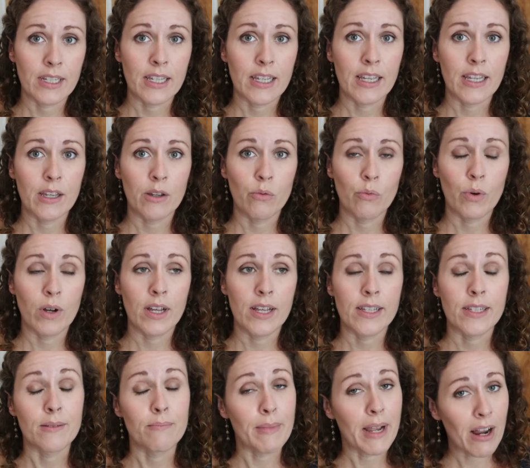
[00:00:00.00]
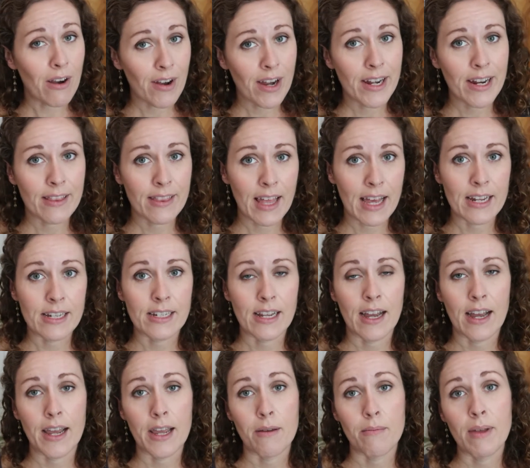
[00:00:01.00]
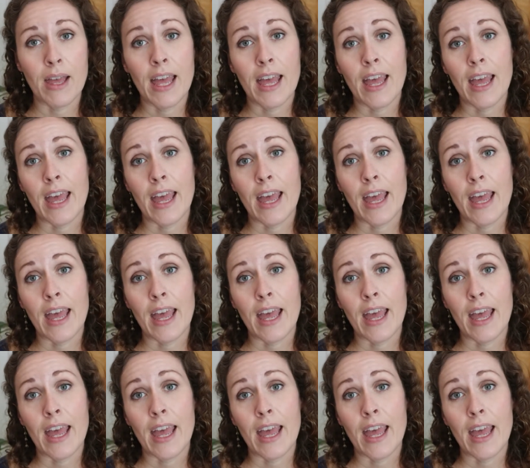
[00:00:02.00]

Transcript: He was married at that time,